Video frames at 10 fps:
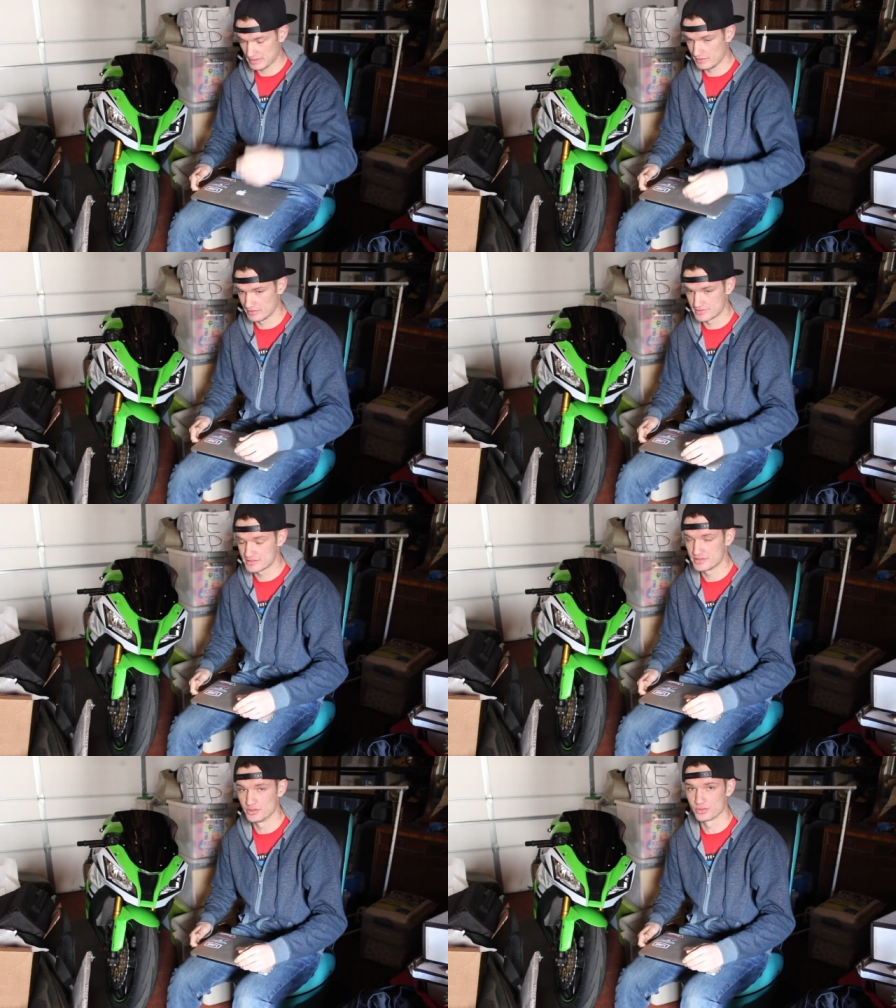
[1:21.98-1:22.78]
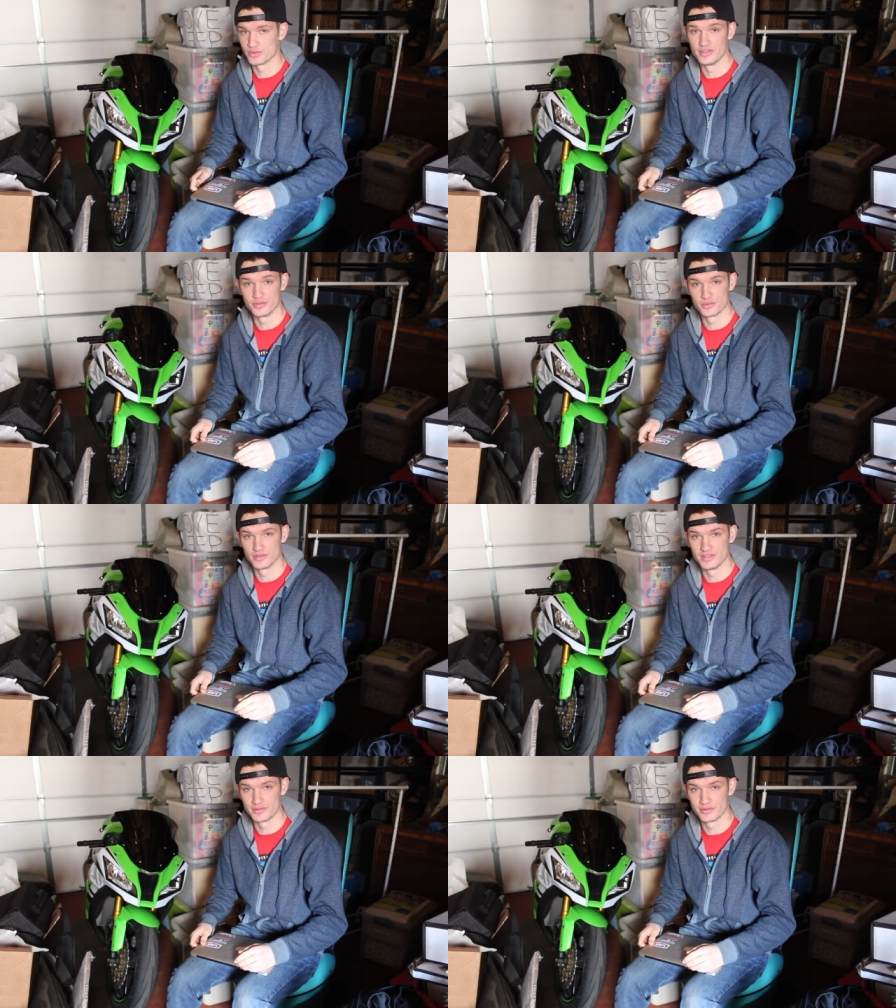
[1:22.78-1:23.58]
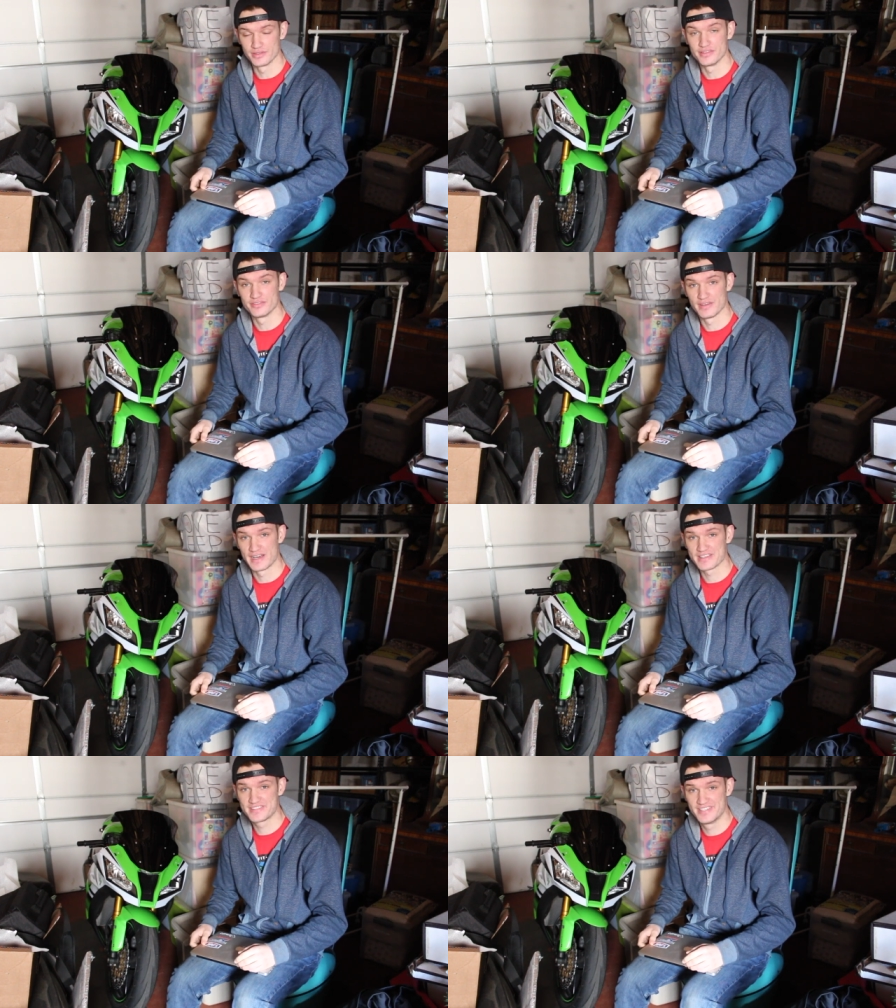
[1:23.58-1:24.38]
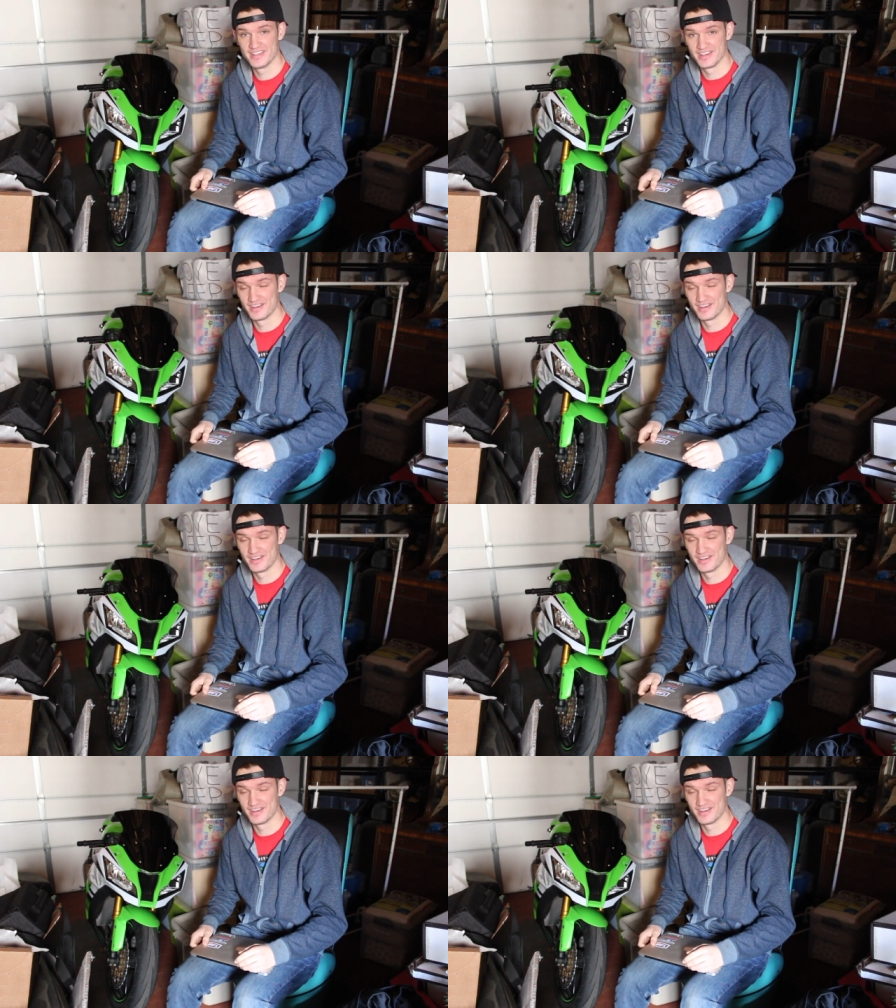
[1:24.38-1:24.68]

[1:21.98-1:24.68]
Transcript: it's still really fast.